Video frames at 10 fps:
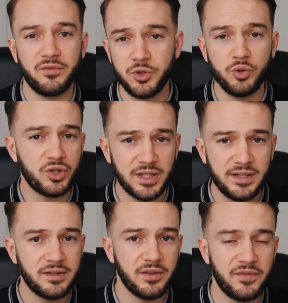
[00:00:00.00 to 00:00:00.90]

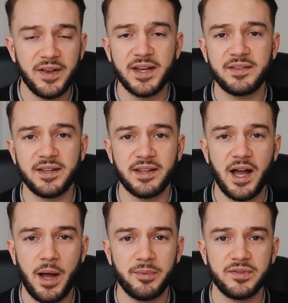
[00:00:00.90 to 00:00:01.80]
usually the first thing that
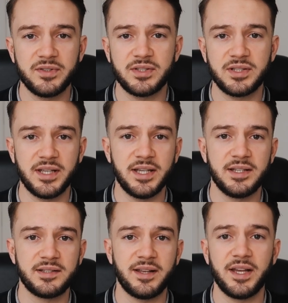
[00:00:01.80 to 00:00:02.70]
happens
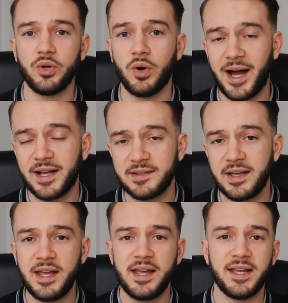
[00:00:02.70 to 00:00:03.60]
is that your ad
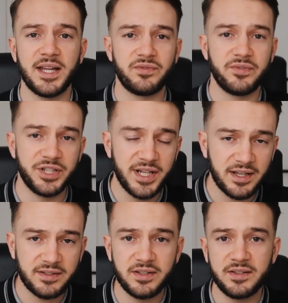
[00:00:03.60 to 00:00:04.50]
gets
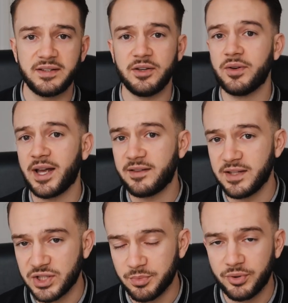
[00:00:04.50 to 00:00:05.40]
rejected, it will get
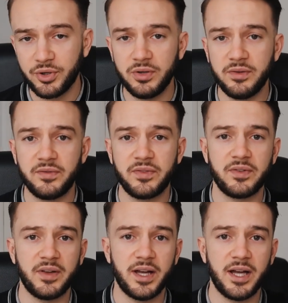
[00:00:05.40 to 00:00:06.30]

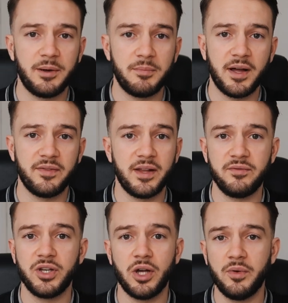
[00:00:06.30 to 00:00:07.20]
disapproved, and
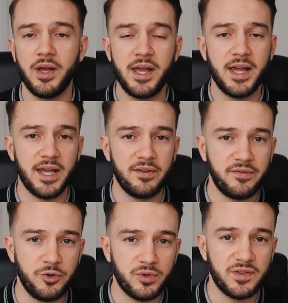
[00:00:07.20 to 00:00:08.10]
then, you know,
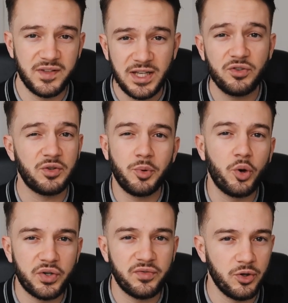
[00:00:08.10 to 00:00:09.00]
if you continue to
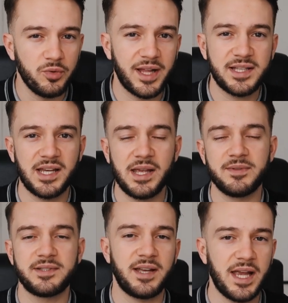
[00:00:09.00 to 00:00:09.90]
push through that
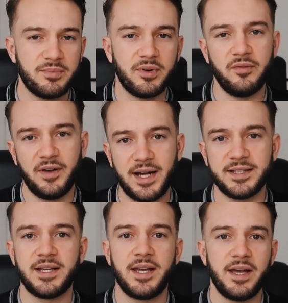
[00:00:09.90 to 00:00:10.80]
same type of
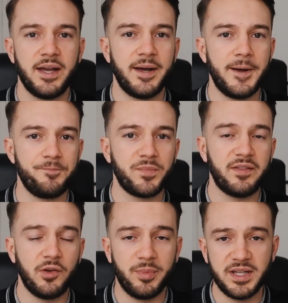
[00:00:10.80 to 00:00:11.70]
ad,
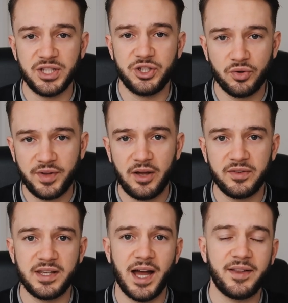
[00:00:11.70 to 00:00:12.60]
they will basically shut down
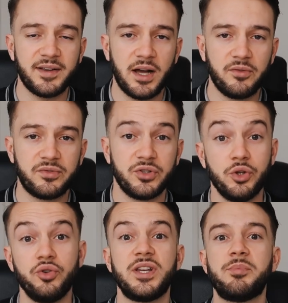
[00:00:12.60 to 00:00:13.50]
the ad account.
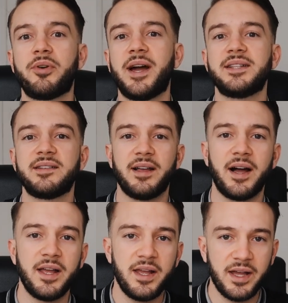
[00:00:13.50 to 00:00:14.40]
Usually prior to that,